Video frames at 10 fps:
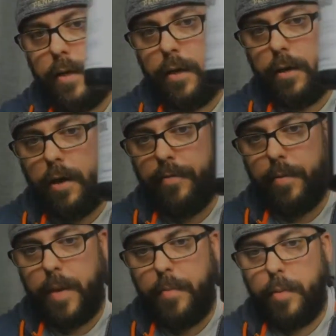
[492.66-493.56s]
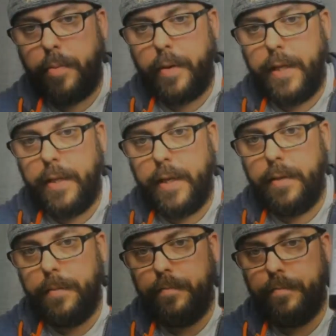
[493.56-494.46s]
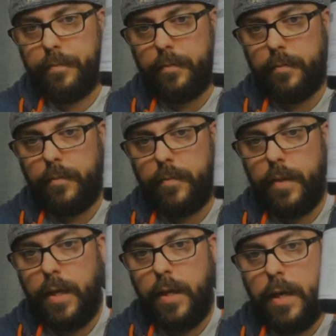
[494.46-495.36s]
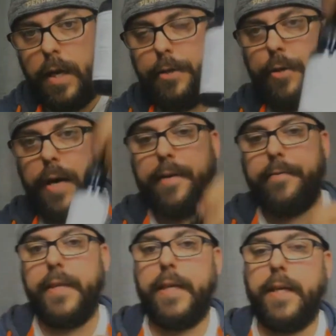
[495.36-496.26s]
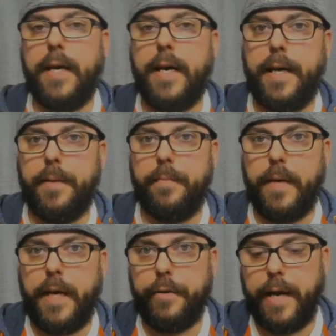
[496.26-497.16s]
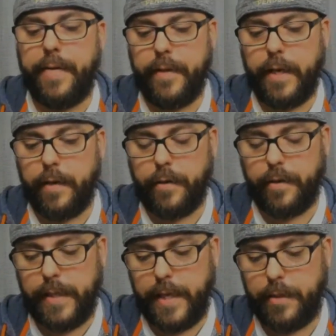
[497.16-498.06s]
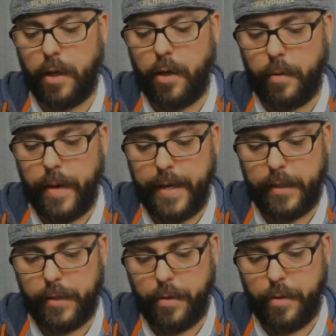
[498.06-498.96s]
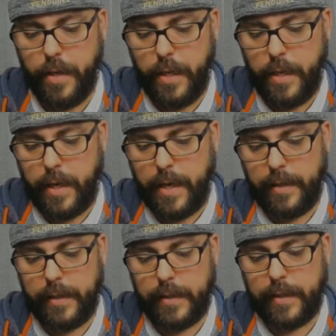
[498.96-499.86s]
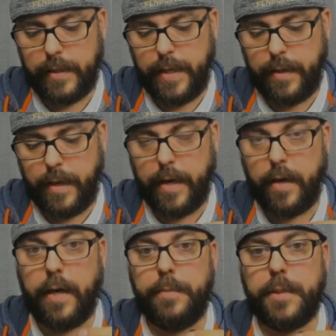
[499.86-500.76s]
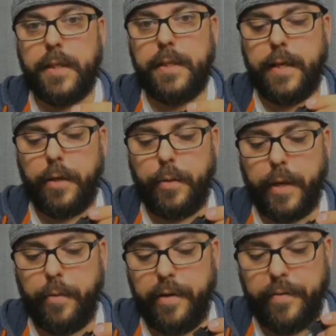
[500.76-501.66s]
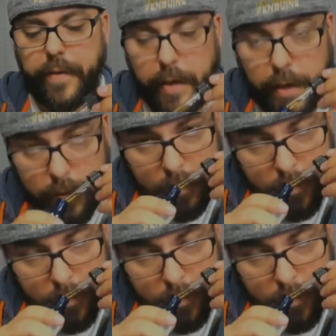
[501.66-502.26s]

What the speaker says: the coffee maple praline. I do have the other scents already. So this is the scent that I got. I'm just going to take a quick whiff here.